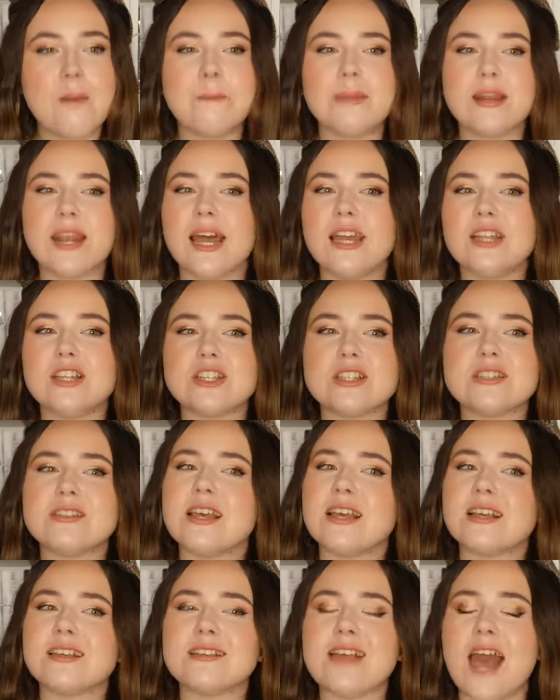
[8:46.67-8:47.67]
but I just
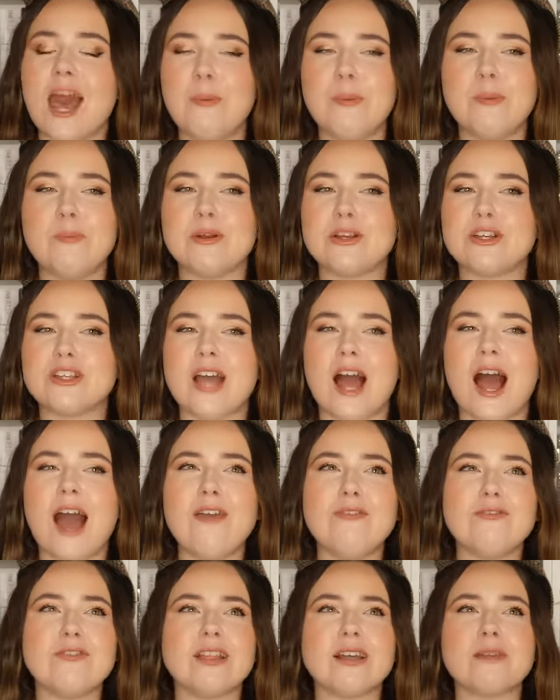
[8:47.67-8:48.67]
think Hairpin Bridge,
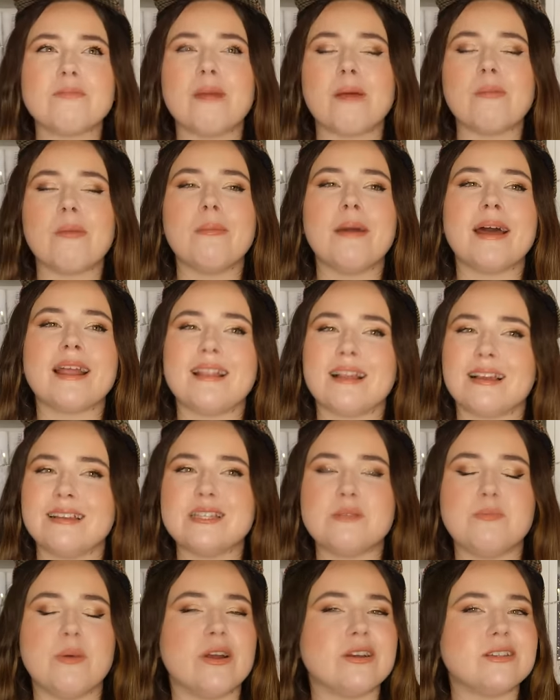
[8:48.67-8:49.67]
I feel like my mum had a
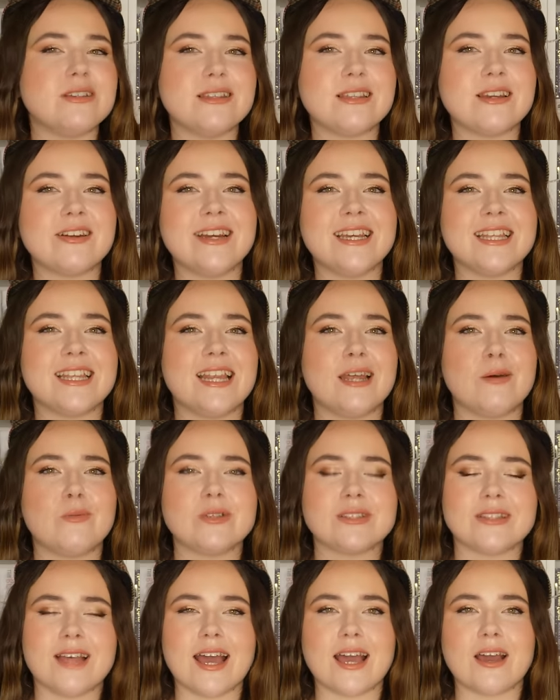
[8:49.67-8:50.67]
conspiracy theory that it
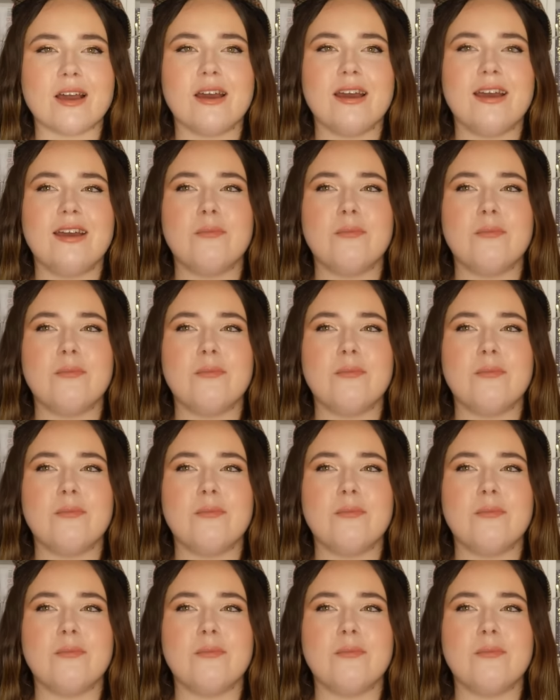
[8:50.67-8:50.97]
was like